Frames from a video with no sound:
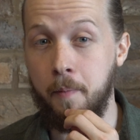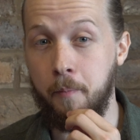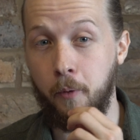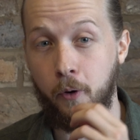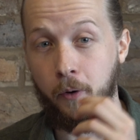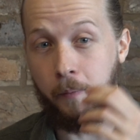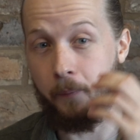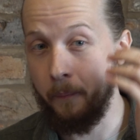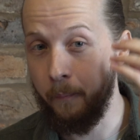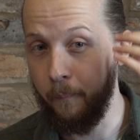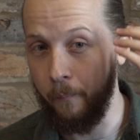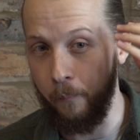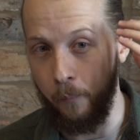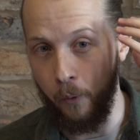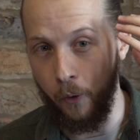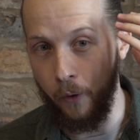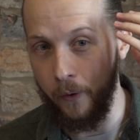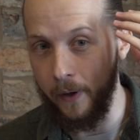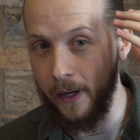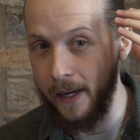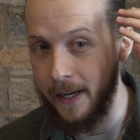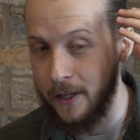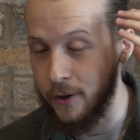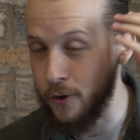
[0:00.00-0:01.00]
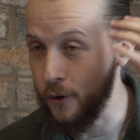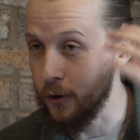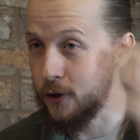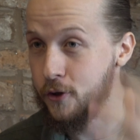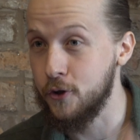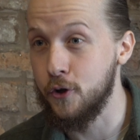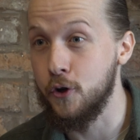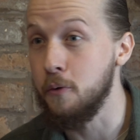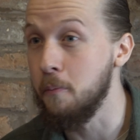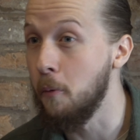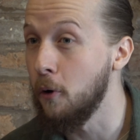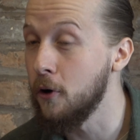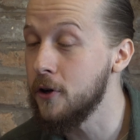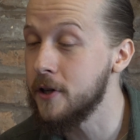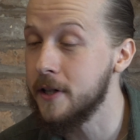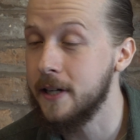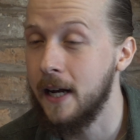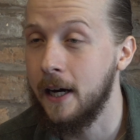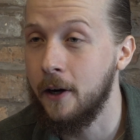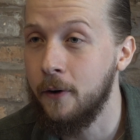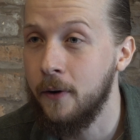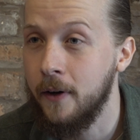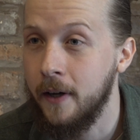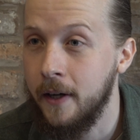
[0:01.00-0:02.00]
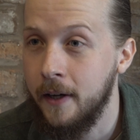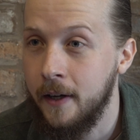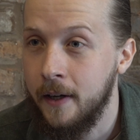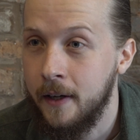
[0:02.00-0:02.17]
but it's just too much now.